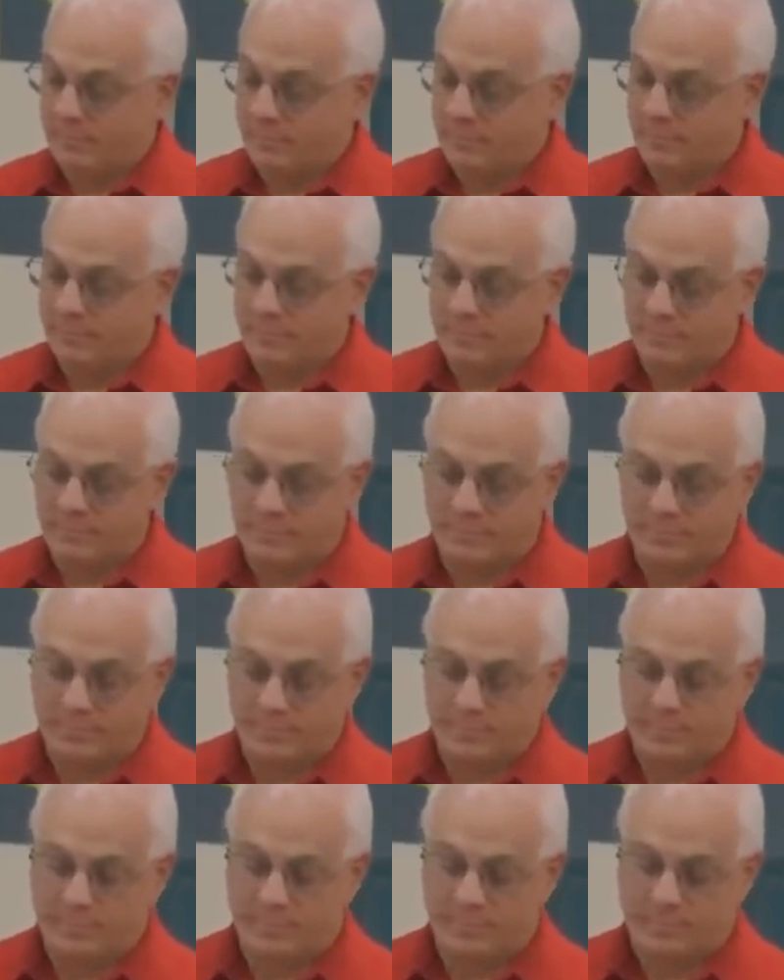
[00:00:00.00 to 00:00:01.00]

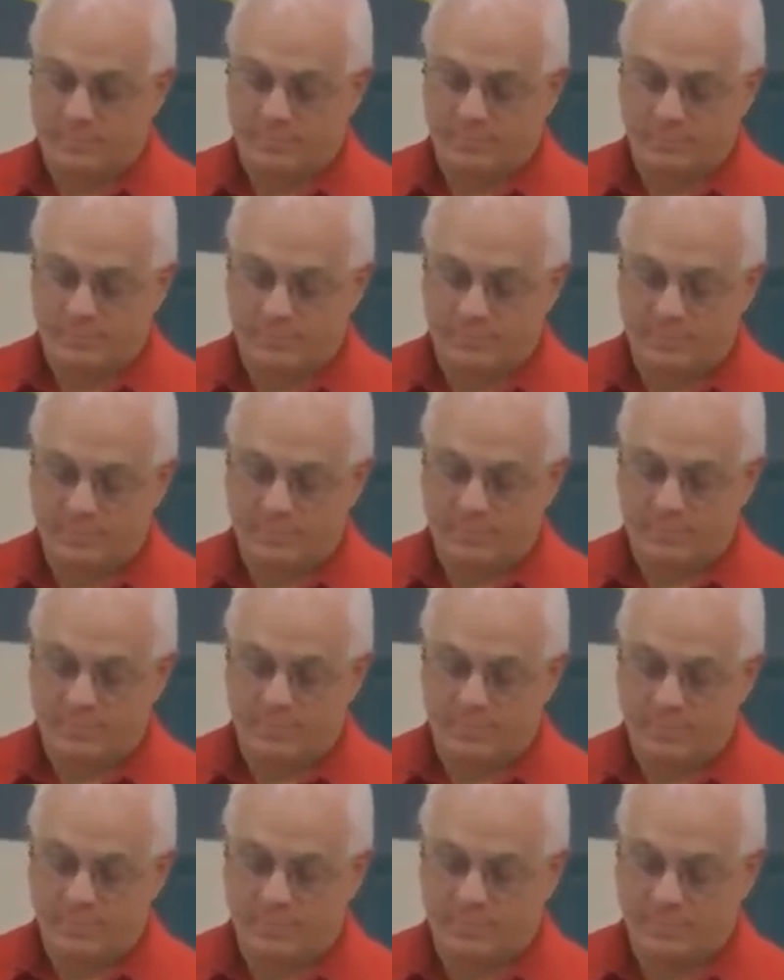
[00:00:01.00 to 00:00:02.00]

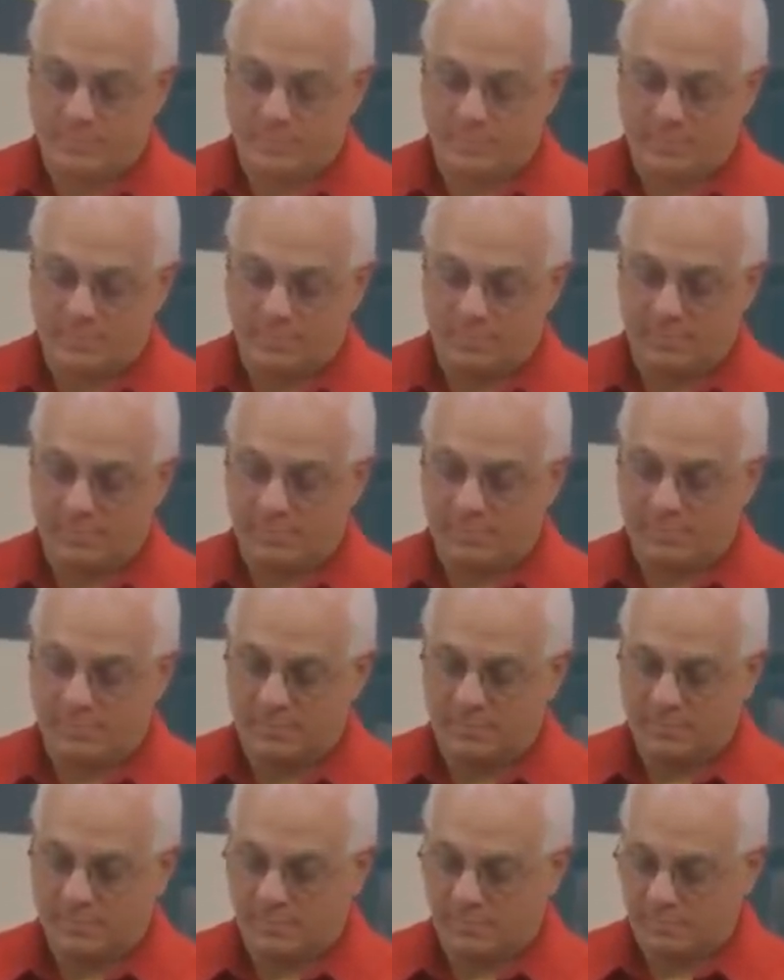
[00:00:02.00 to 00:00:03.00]

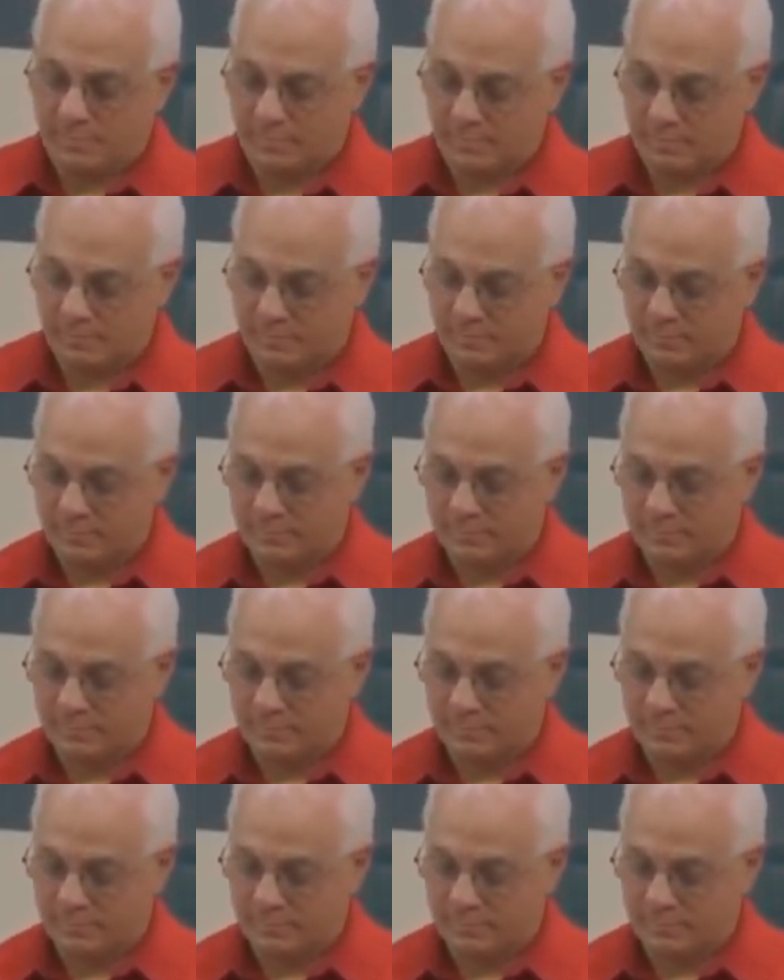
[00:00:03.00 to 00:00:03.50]
Nothing is said.